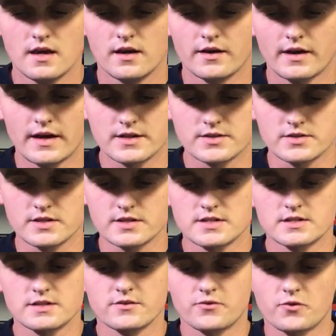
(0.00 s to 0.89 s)
Okay, so
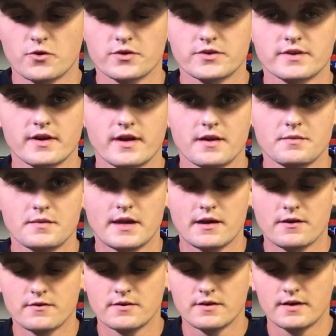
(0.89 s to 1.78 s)
this is the 4th time
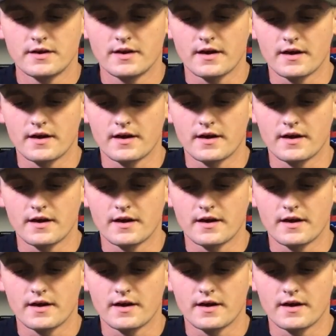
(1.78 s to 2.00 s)
now.